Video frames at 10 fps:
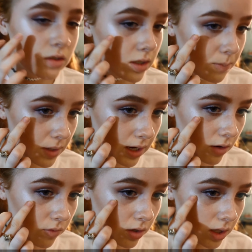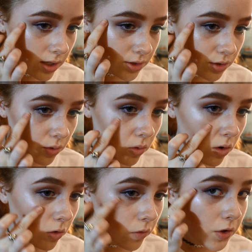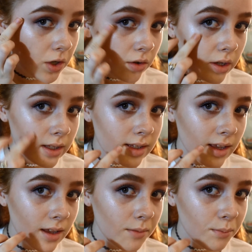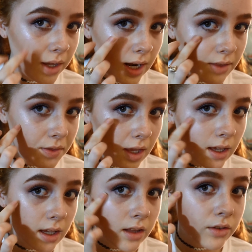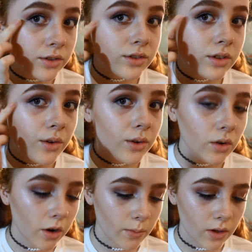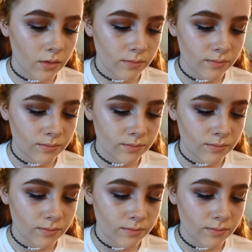Just be careful not to overdo it, but I think it looks so adorable.